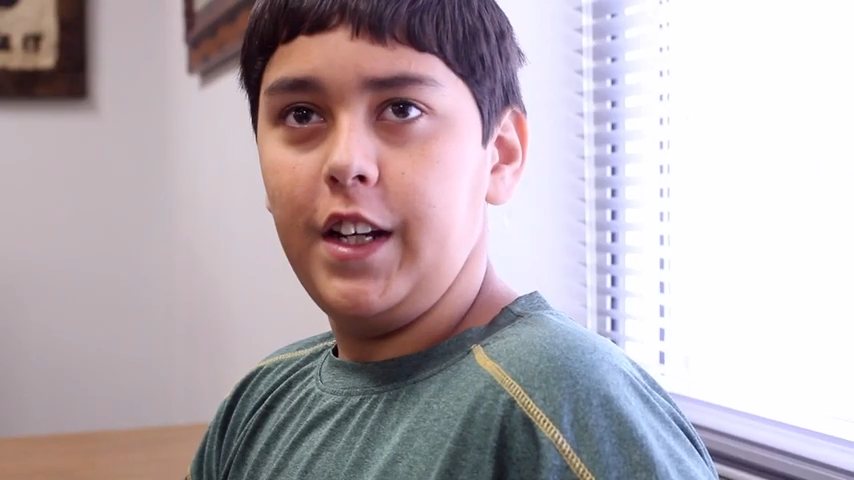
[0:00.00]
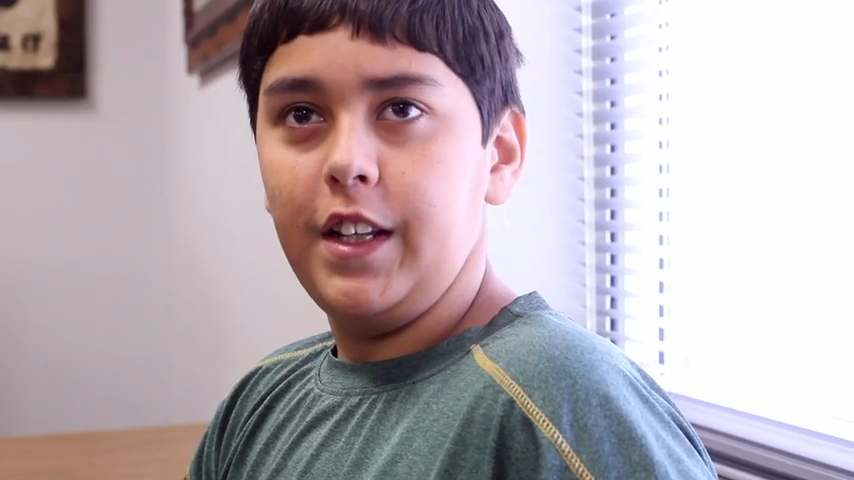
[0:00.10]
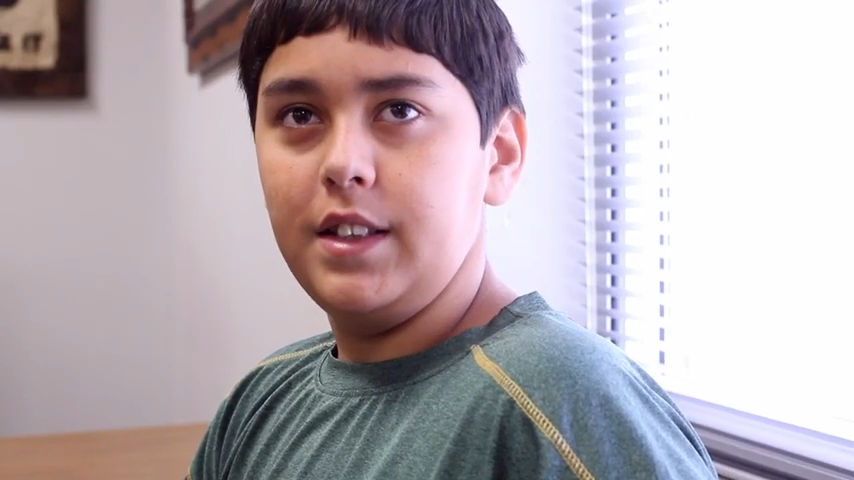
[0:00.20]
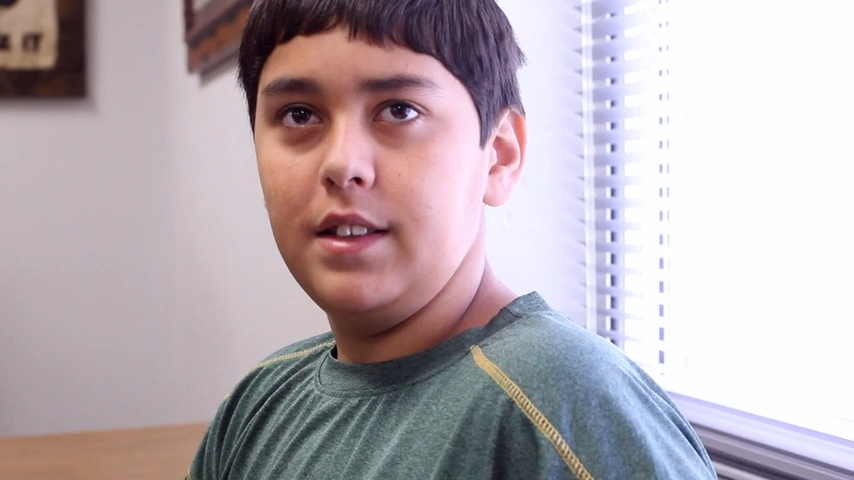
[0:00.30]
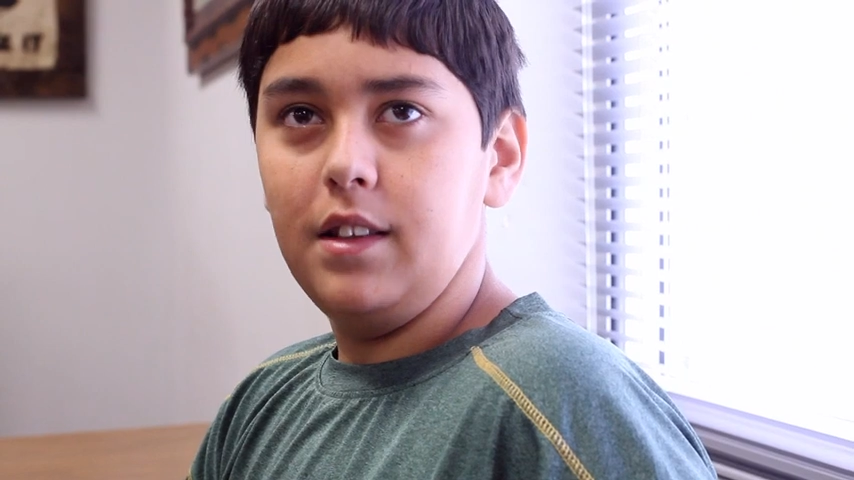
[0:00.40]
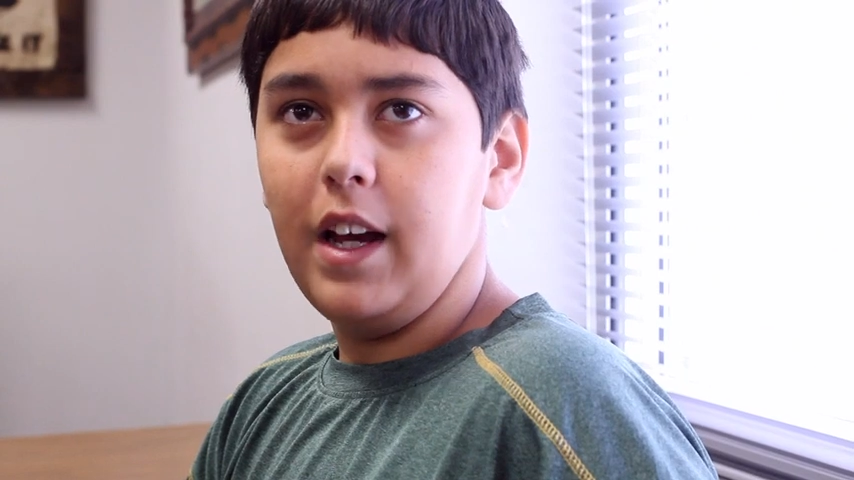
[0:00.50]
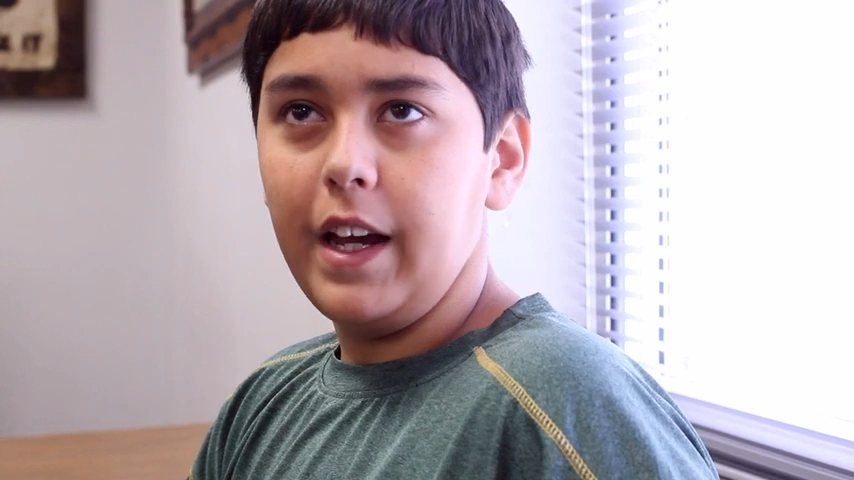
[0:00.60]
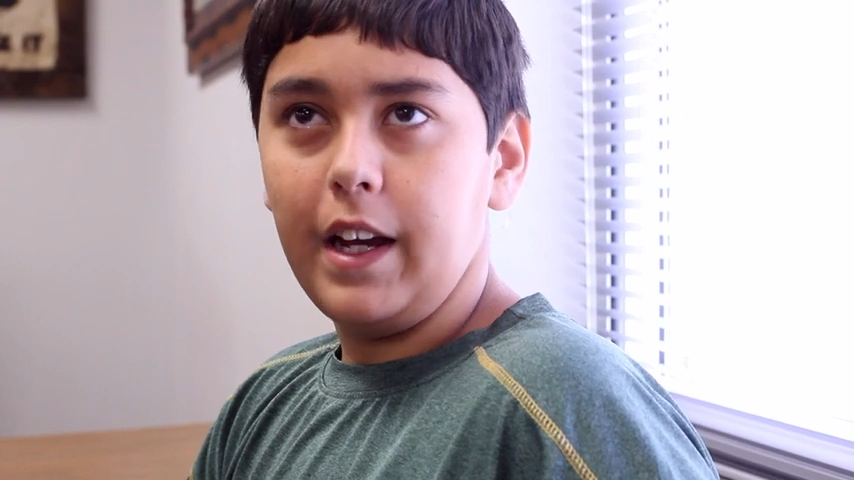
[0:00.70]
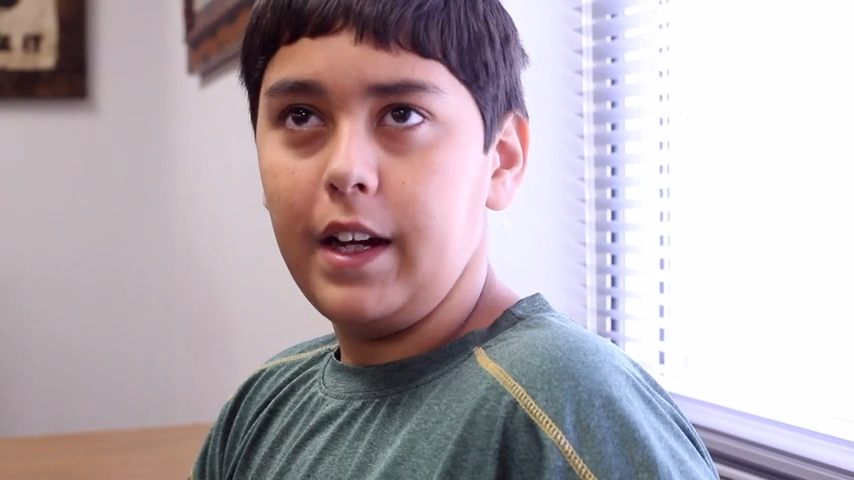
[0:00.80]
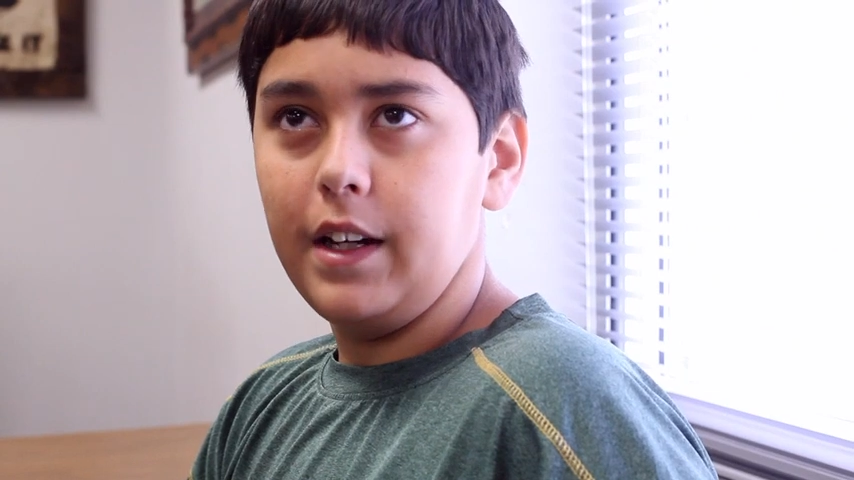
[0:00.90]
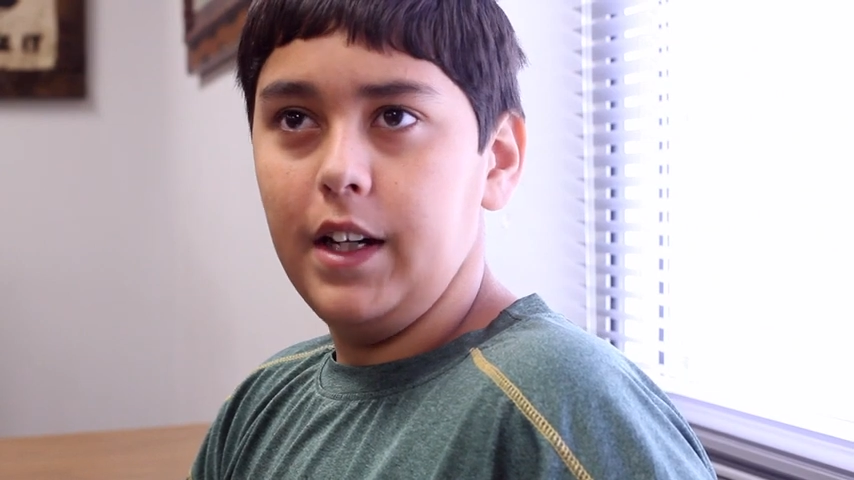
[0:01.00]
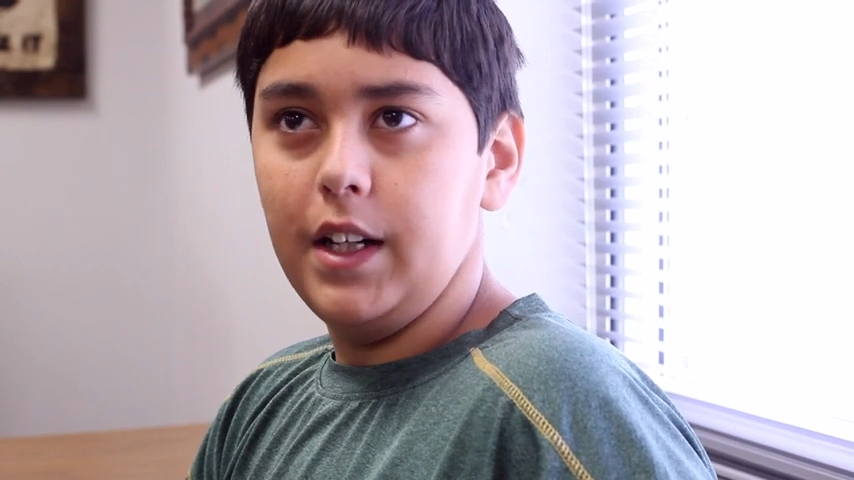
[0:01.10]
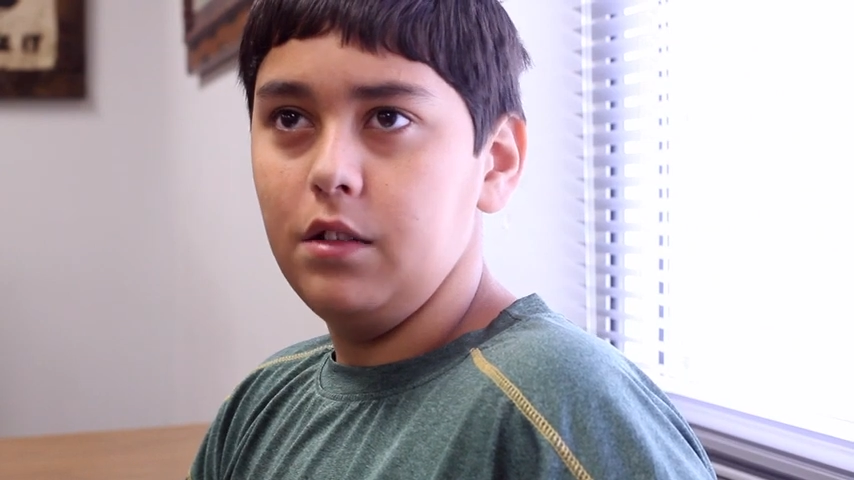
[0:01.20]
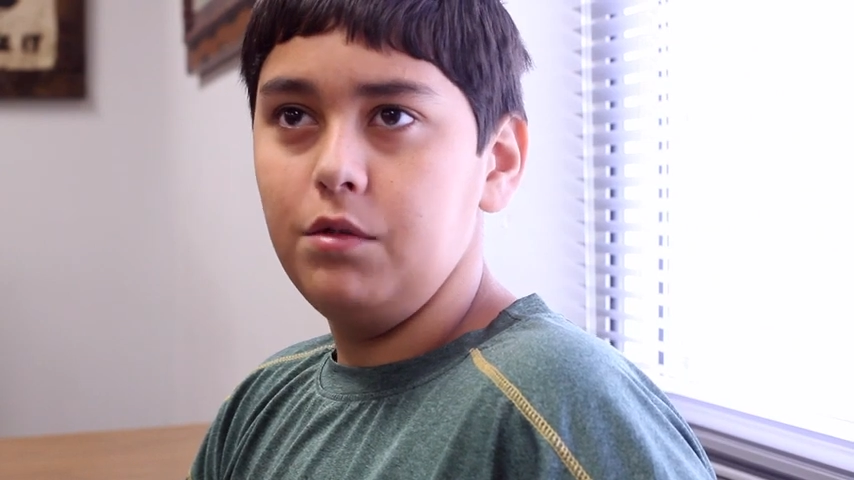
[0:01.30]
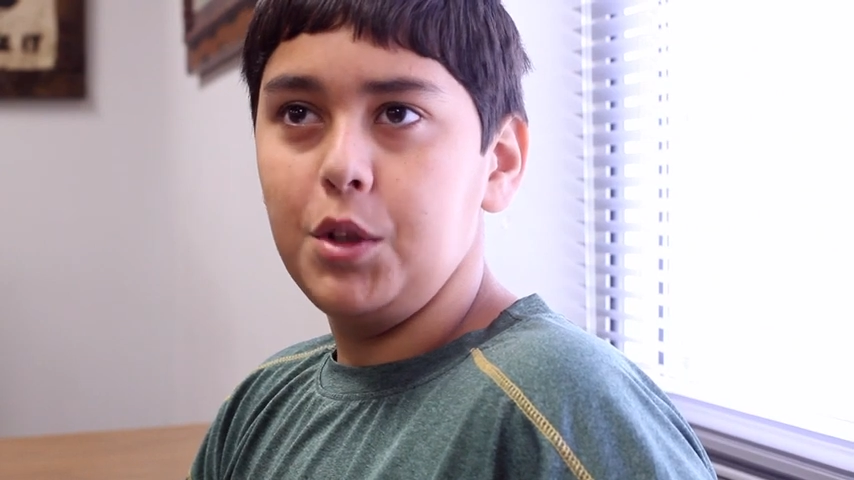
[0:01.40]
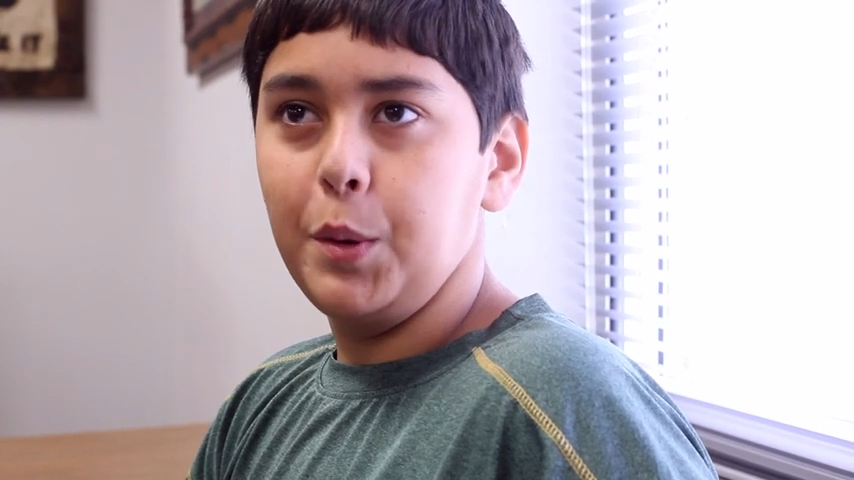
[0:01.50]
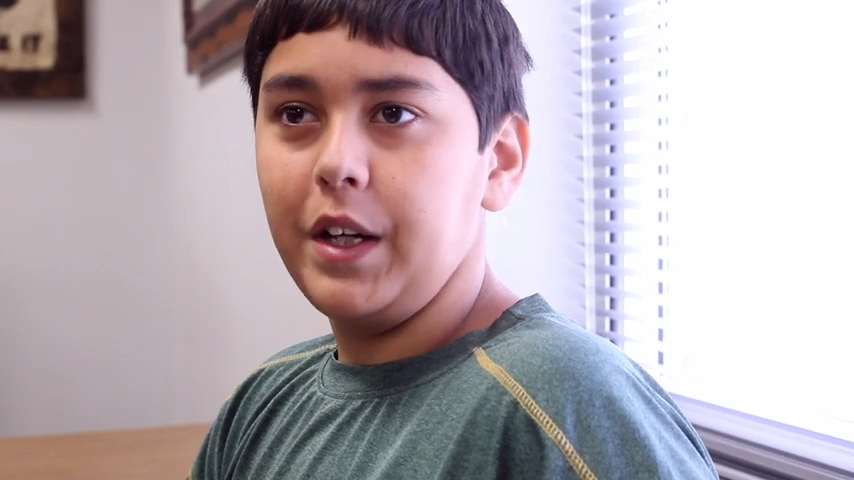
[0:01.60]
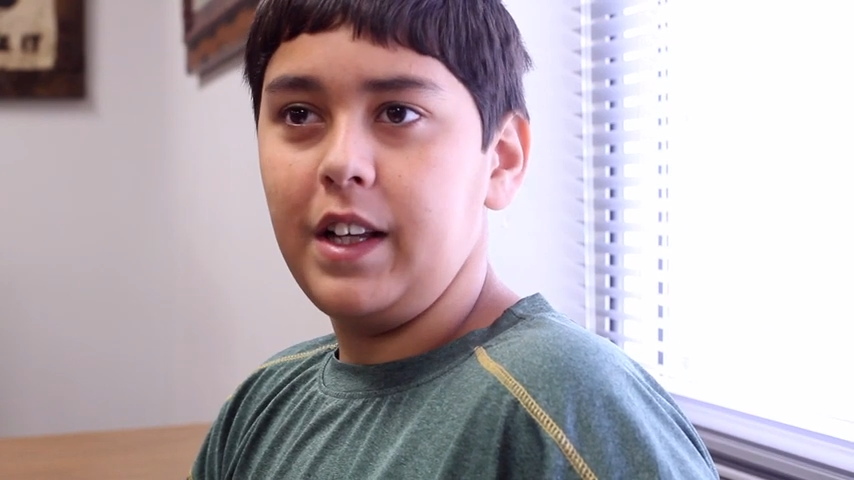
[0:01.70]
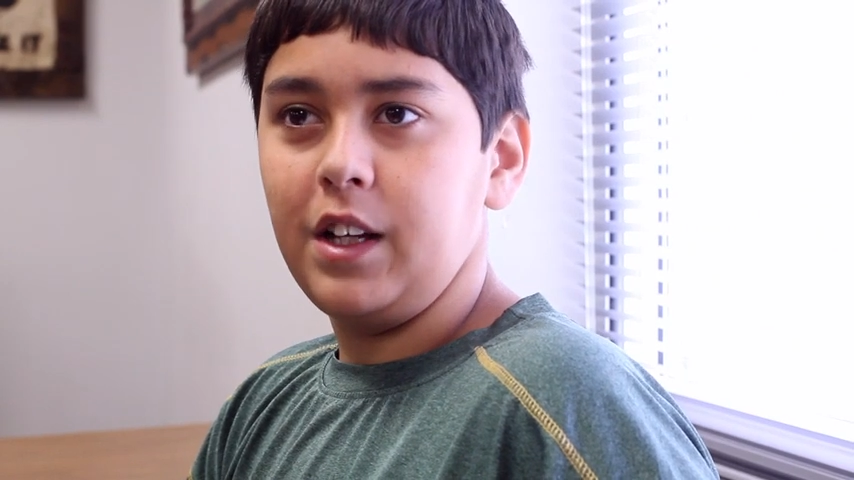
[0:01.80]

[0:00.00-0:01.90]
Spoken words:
It's like doing